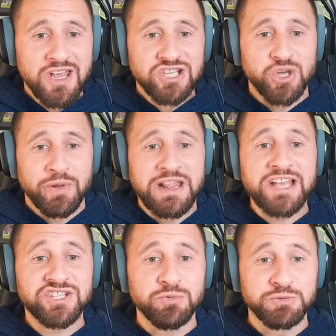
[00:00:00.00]
So
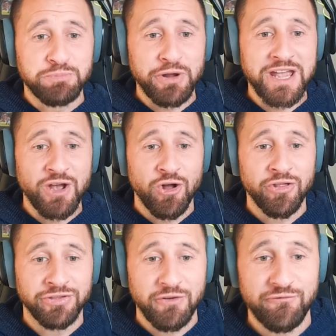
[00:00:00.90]
unless it was bringing
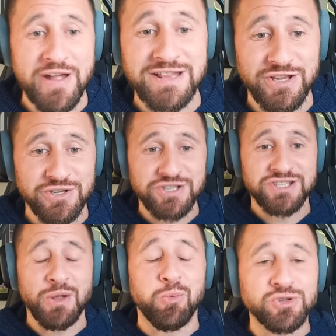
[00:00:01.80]
on
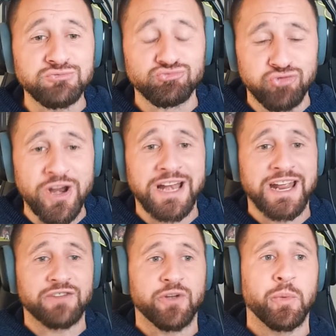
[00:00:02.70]
defenders, there wasn't really
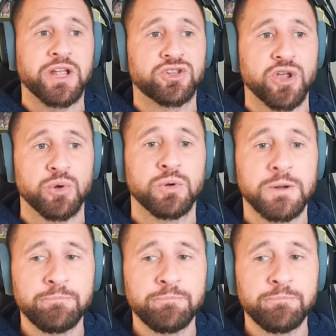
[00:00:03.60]
anything we could do